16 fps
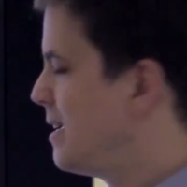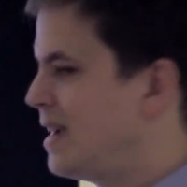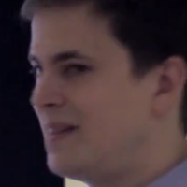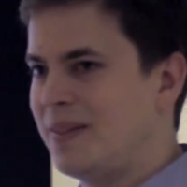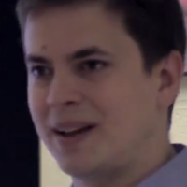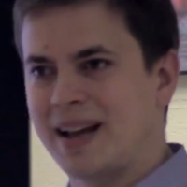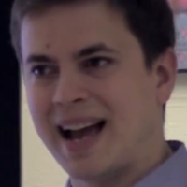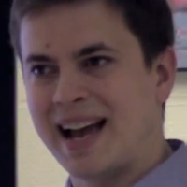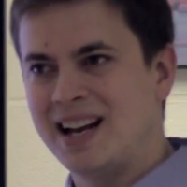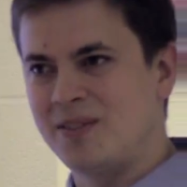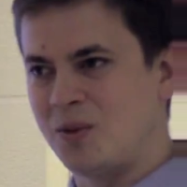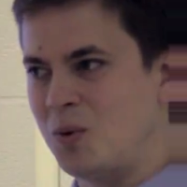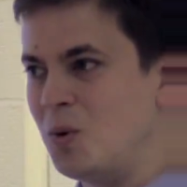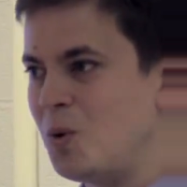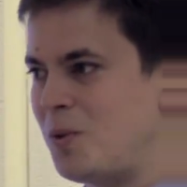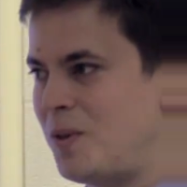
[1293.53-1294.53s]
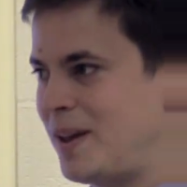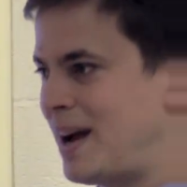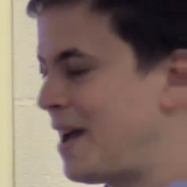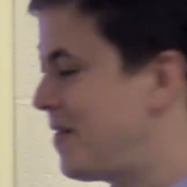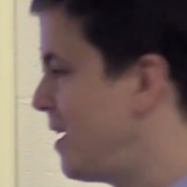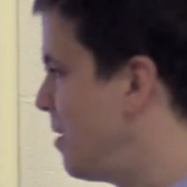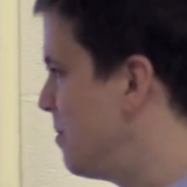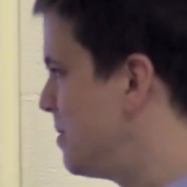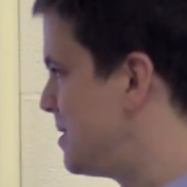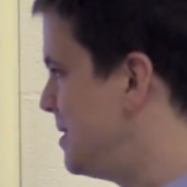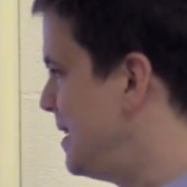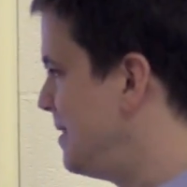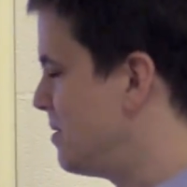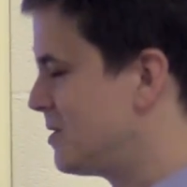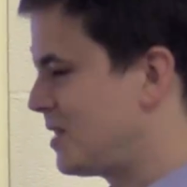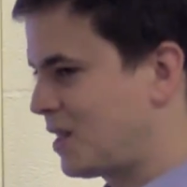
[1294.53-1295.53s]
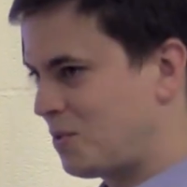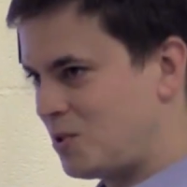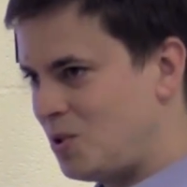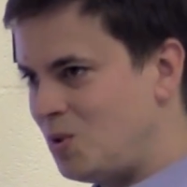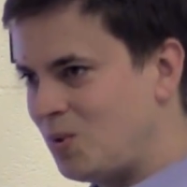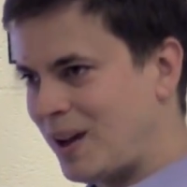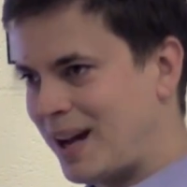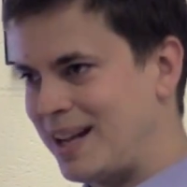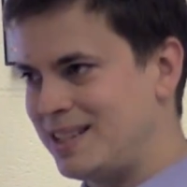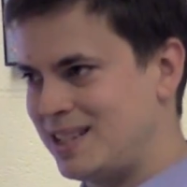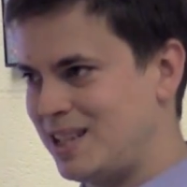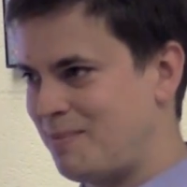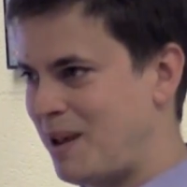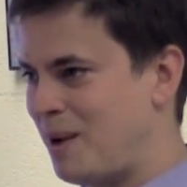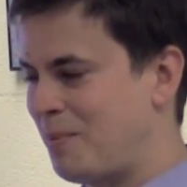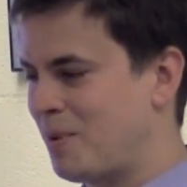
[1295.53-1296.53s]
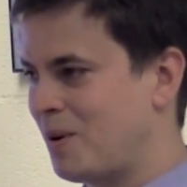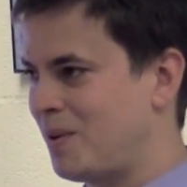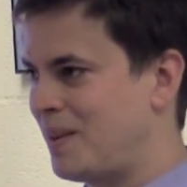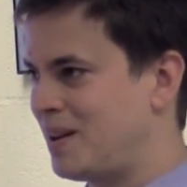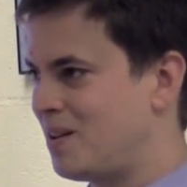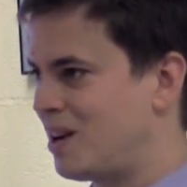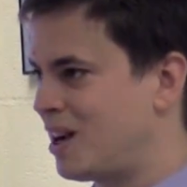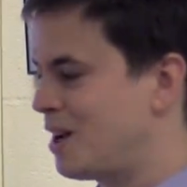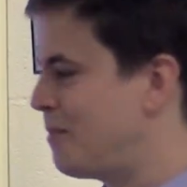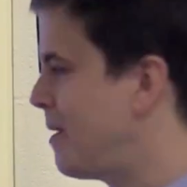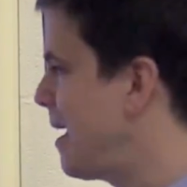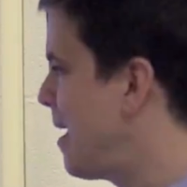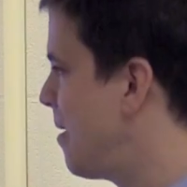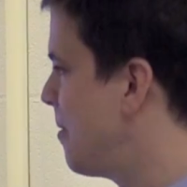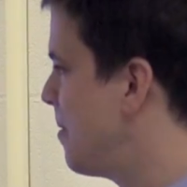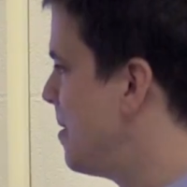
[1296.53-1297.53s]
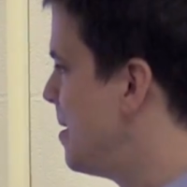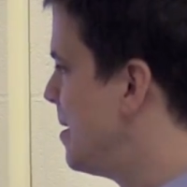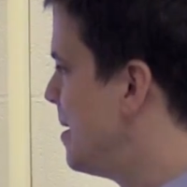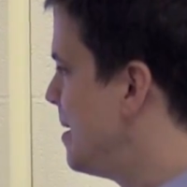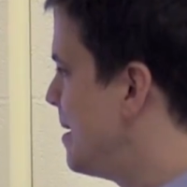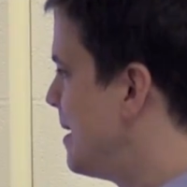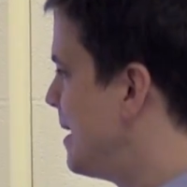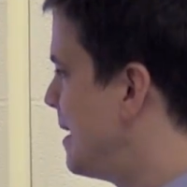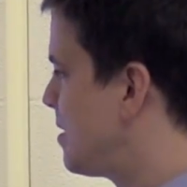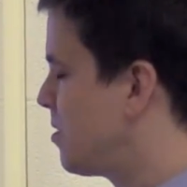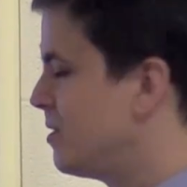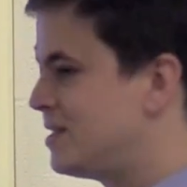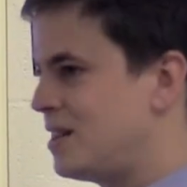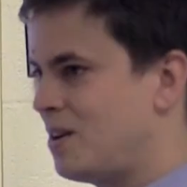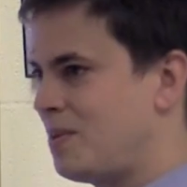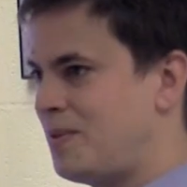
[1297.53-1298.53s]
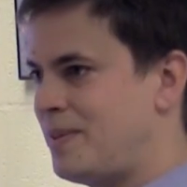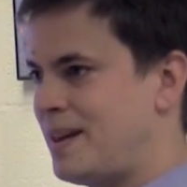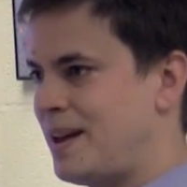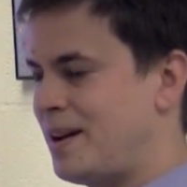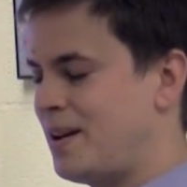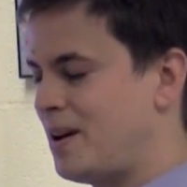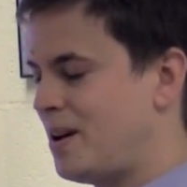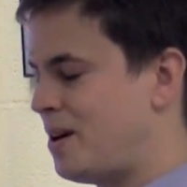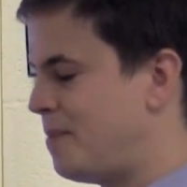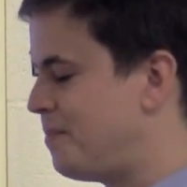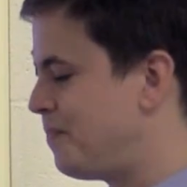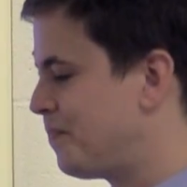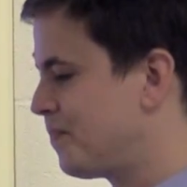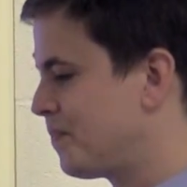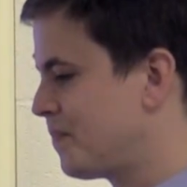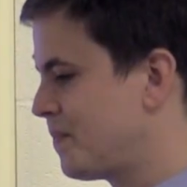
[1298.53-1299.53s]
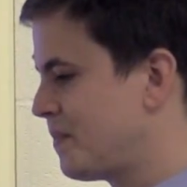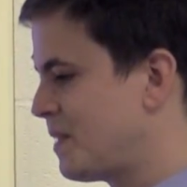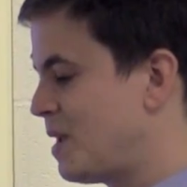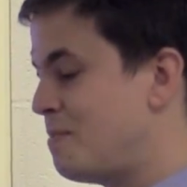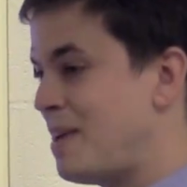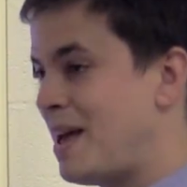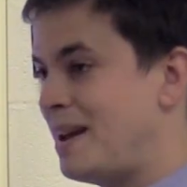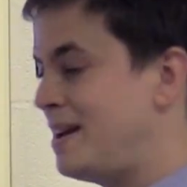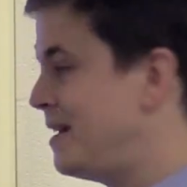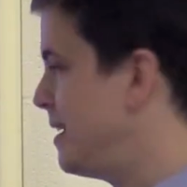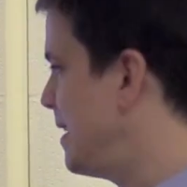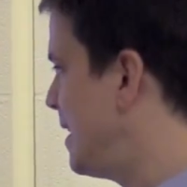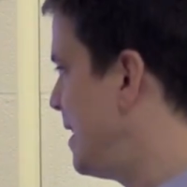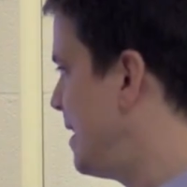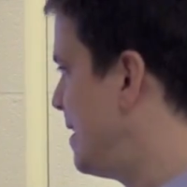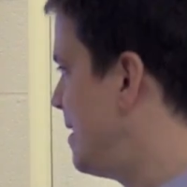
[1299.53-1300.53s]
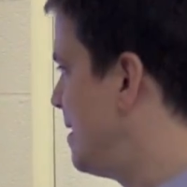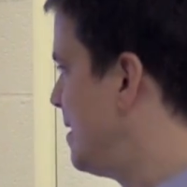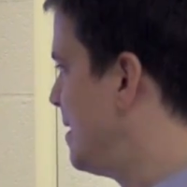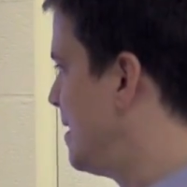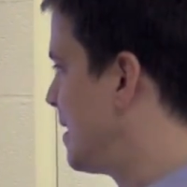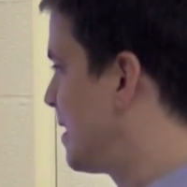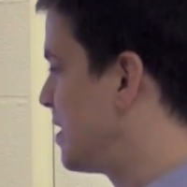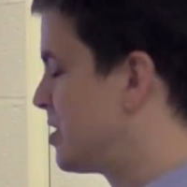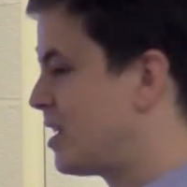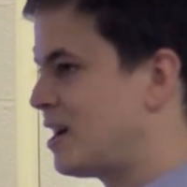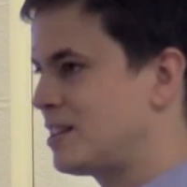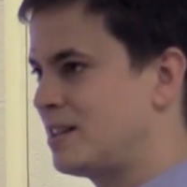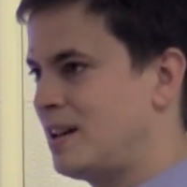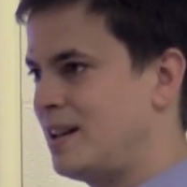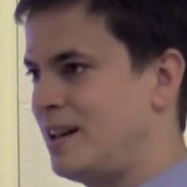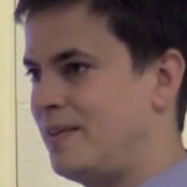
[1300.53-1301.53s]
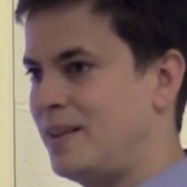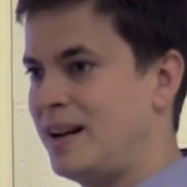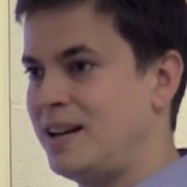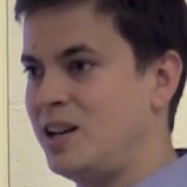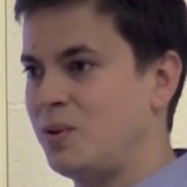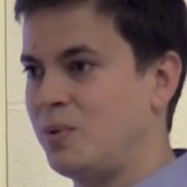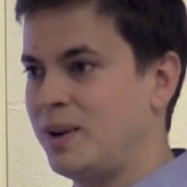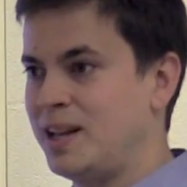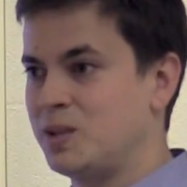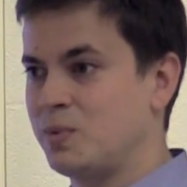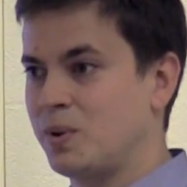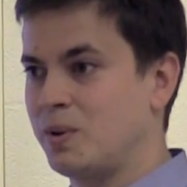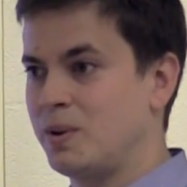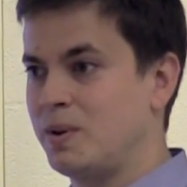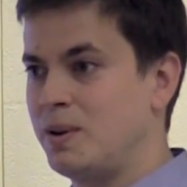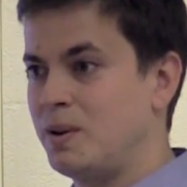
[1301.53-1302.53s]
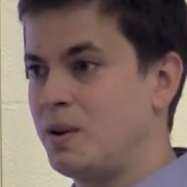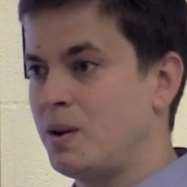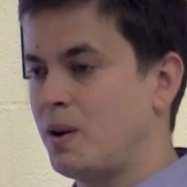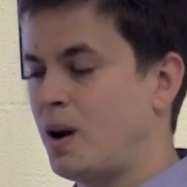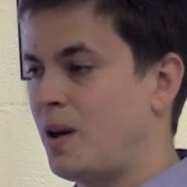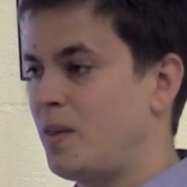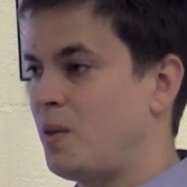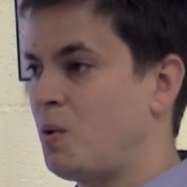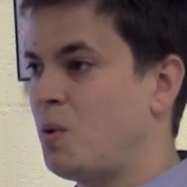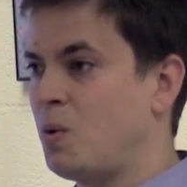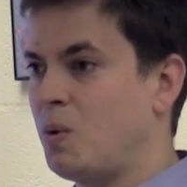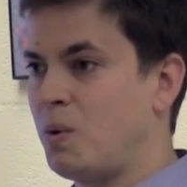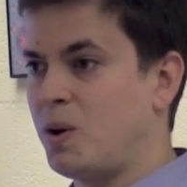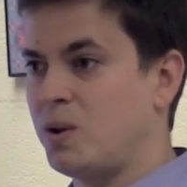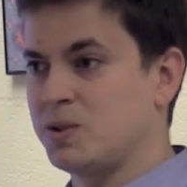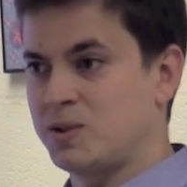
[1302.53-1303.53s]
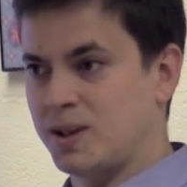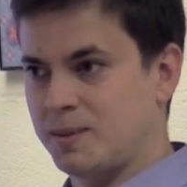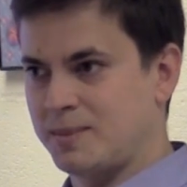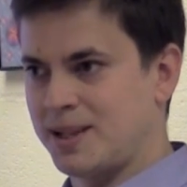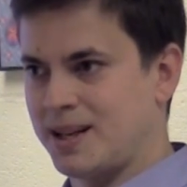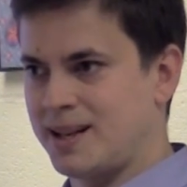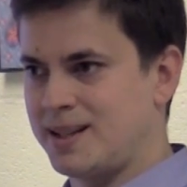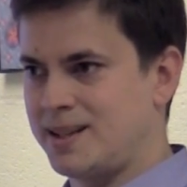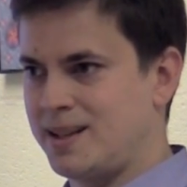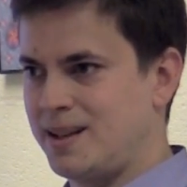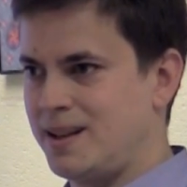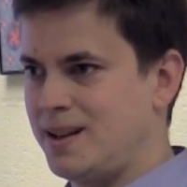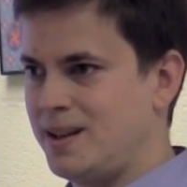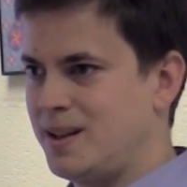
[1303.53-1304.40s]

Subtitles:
And the kind of cool thing I thought was neat, there's like 2 lines in the paper, and they talk about how it turns out that men in Kinshasa in the 1920s were, on the whole, all circumcised.